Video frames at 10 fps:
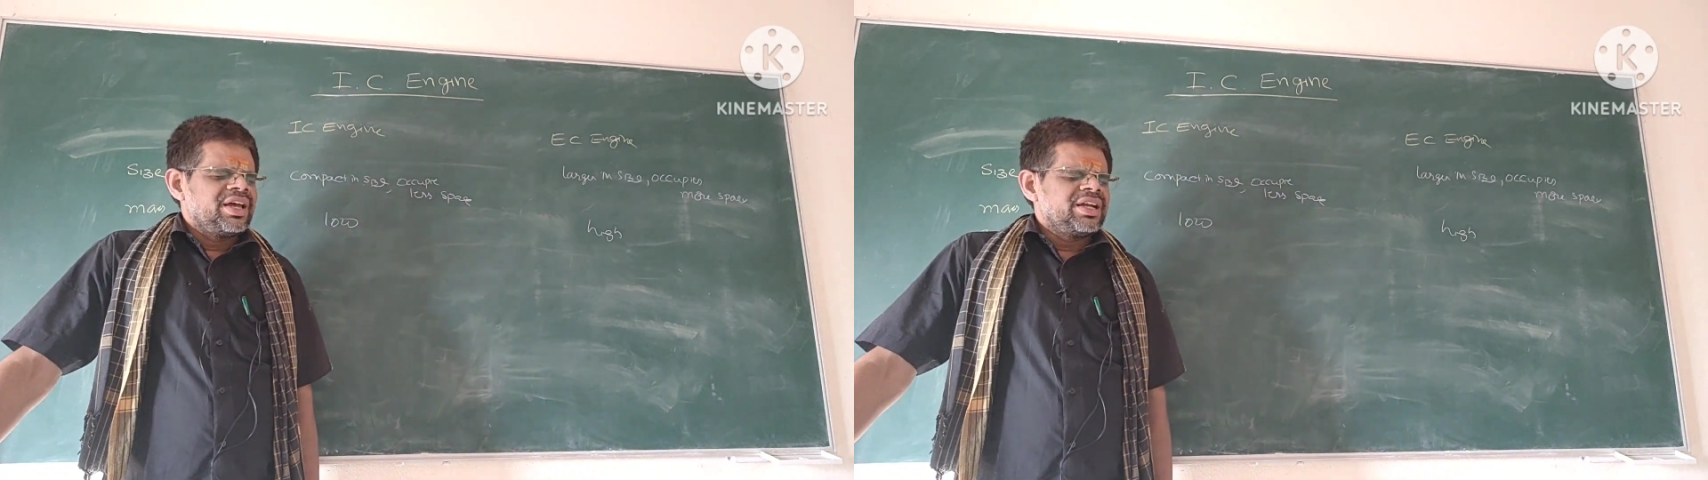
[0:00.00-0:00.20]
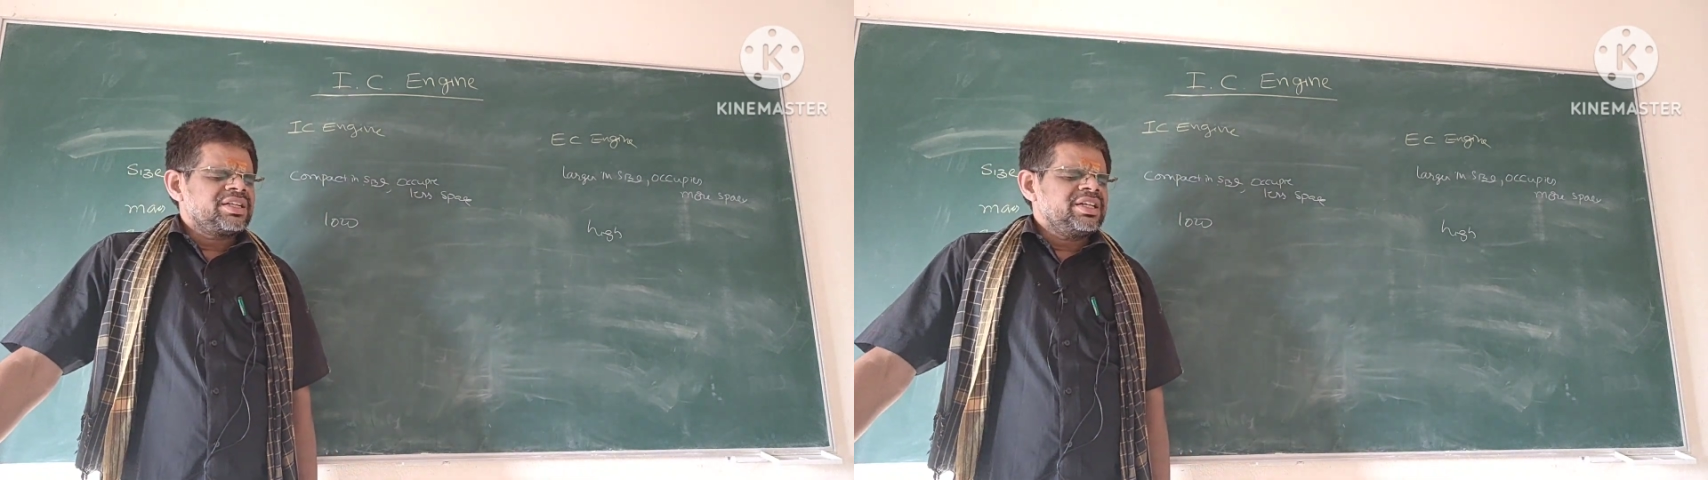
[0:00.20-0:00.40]

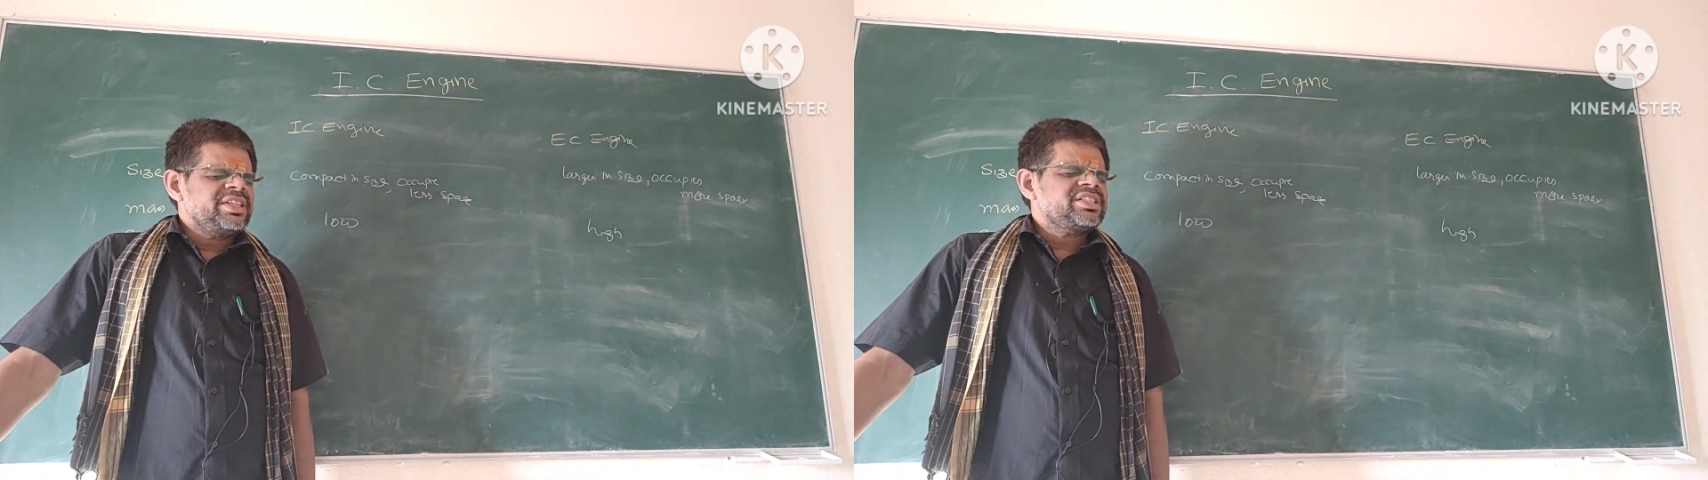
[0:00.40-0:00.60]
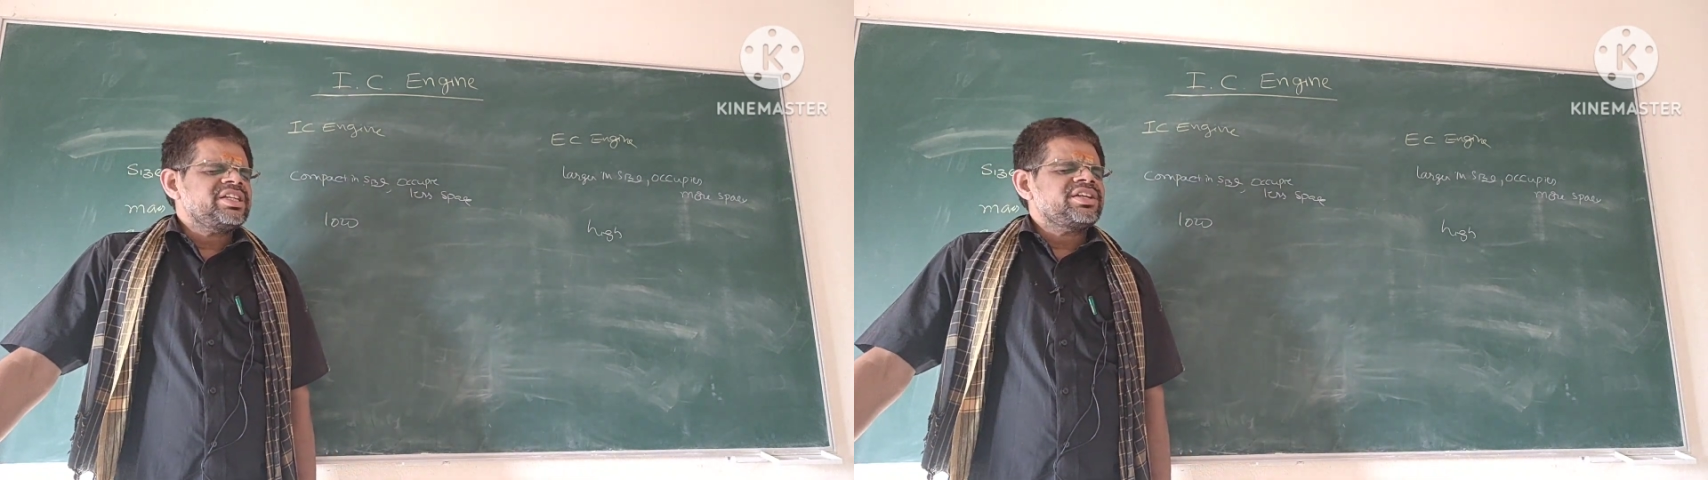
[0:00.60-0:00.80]
at
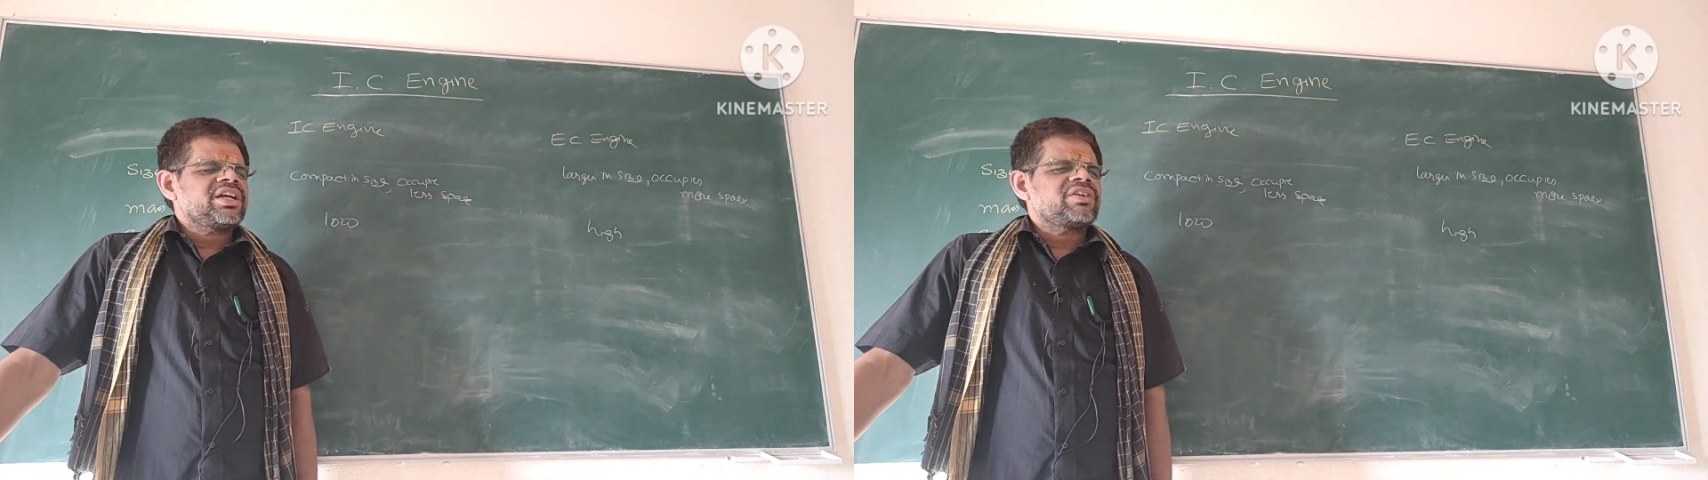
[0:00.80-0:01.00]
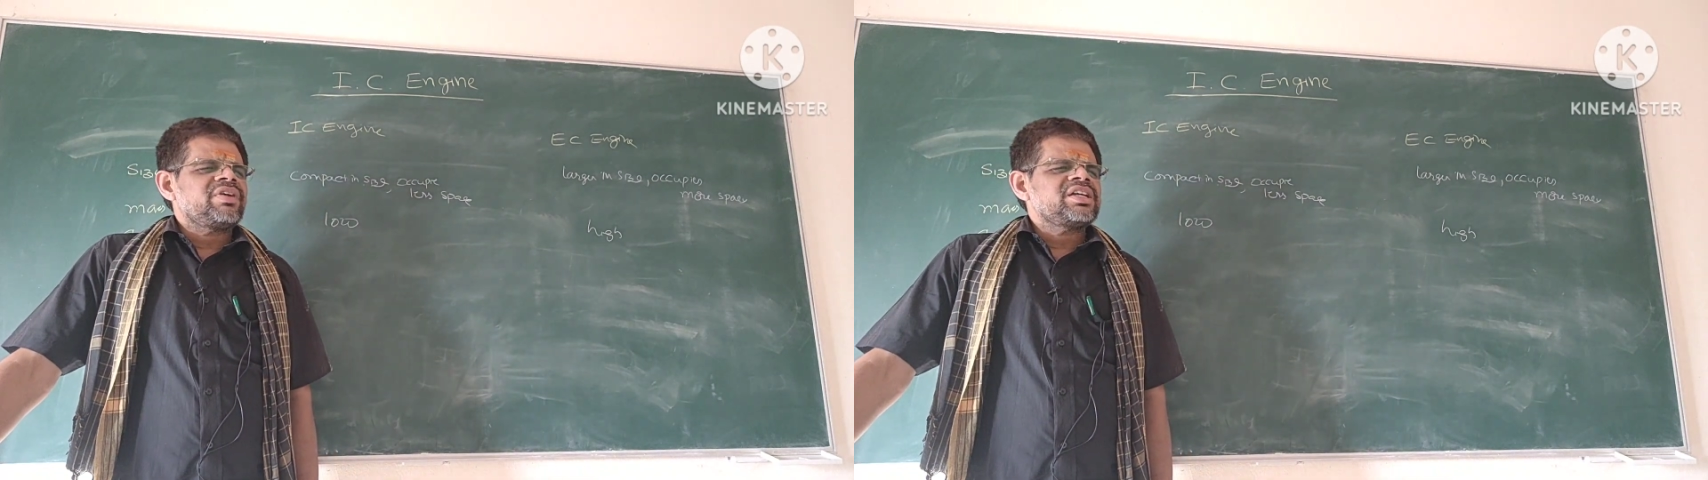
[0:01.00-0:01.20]
least it
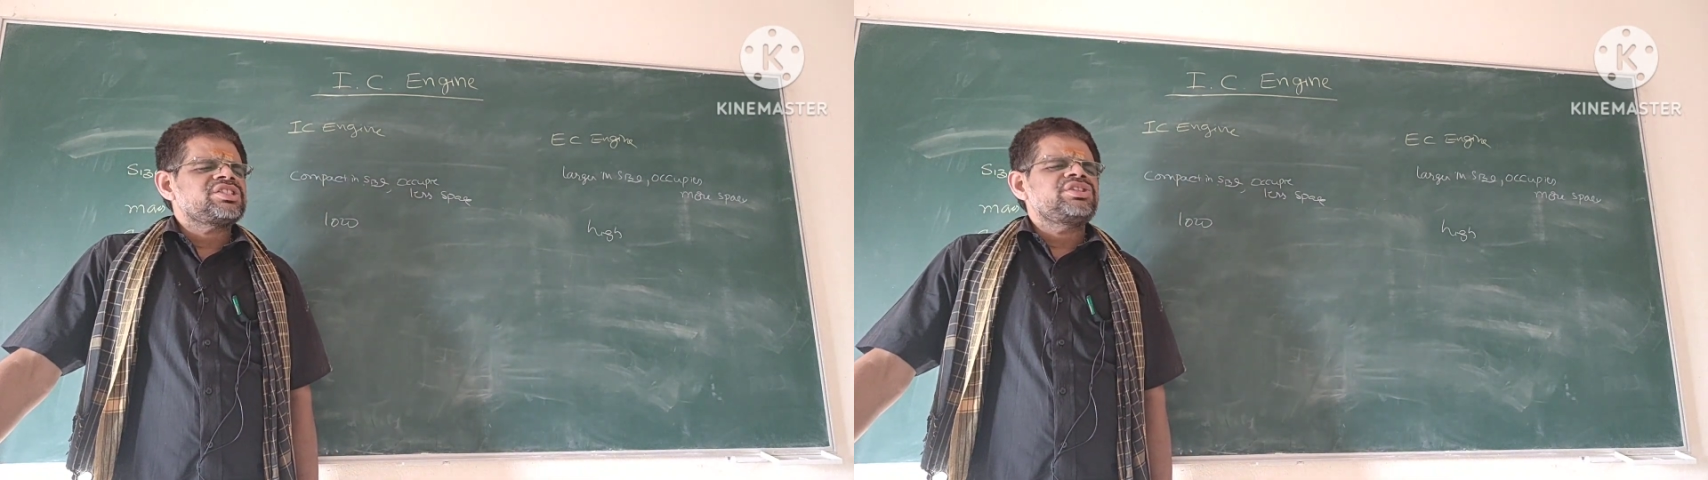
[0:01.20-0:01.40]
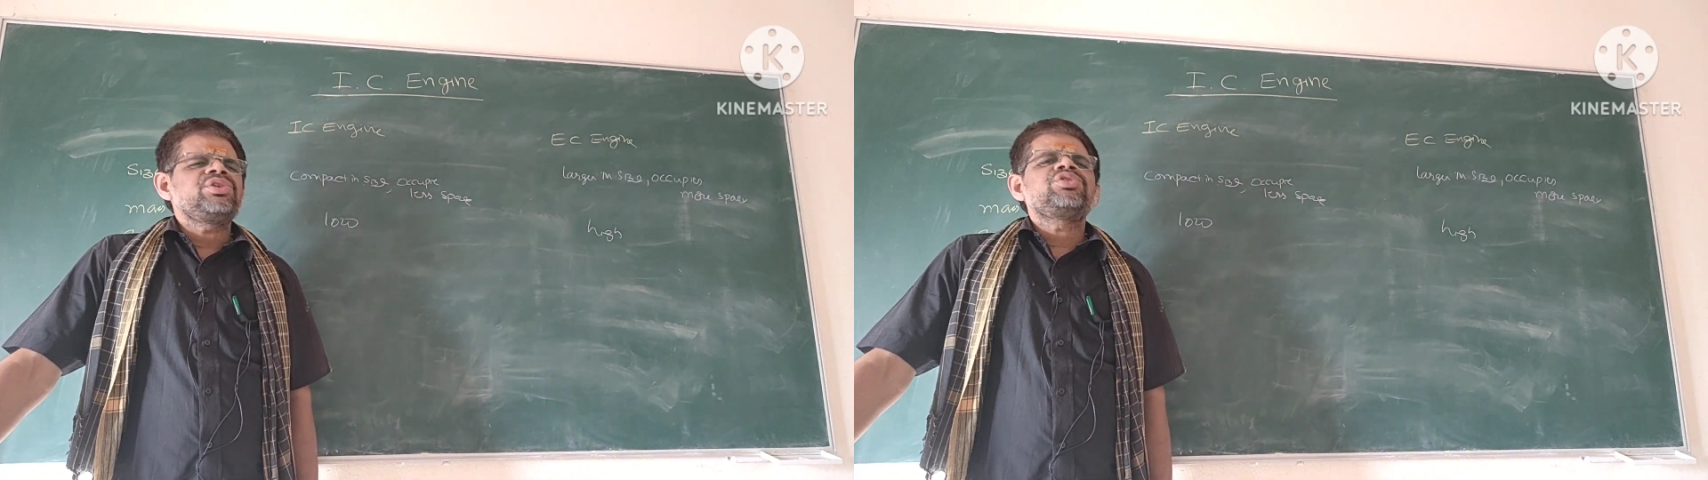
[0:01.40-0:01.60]
requires 3